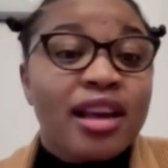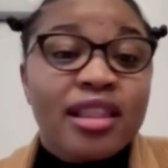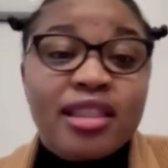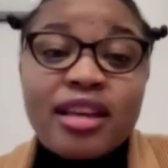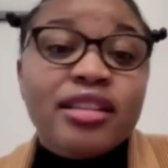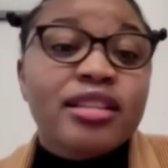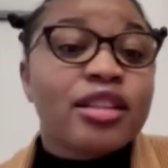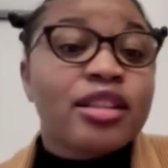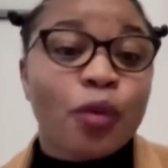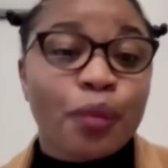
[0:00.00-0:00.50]

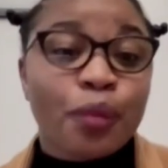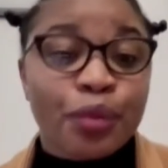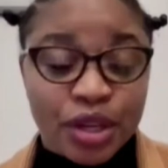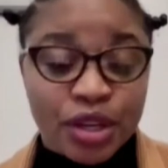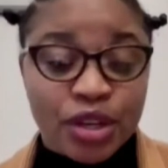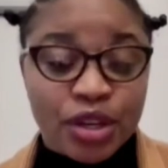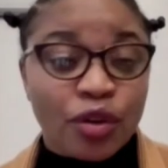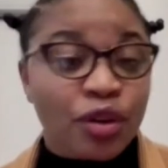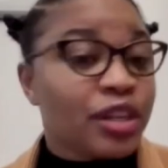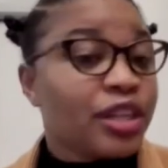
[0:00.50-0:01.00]
That's their
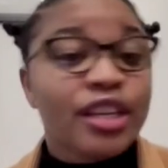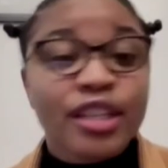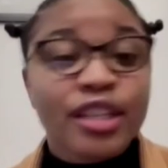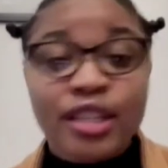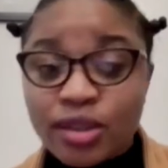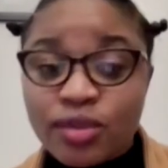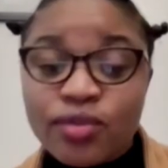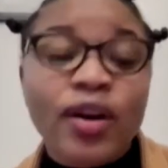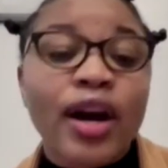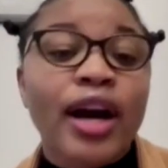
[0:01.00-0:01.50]
opinion.
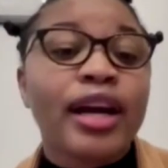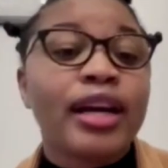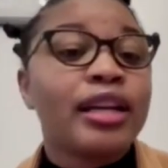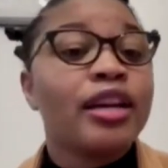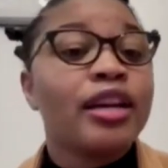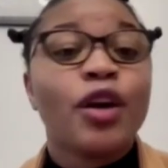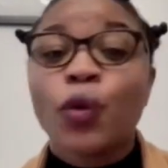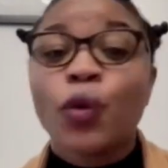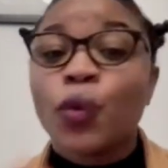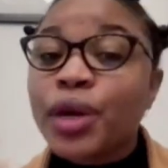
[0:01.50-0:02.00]
It's fine.
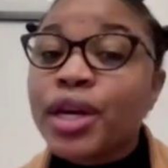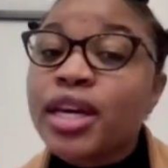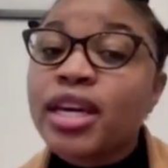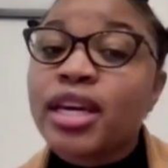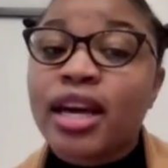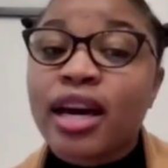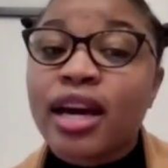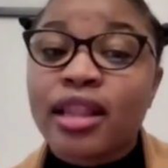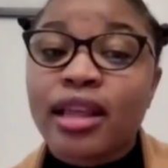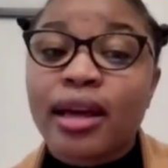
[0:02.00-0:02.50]
We
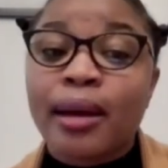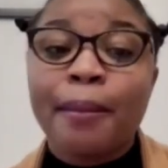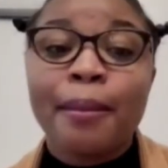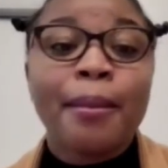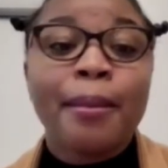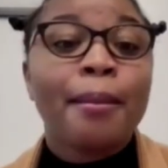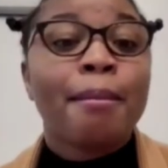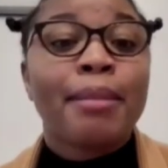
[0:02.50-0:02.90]
hear them.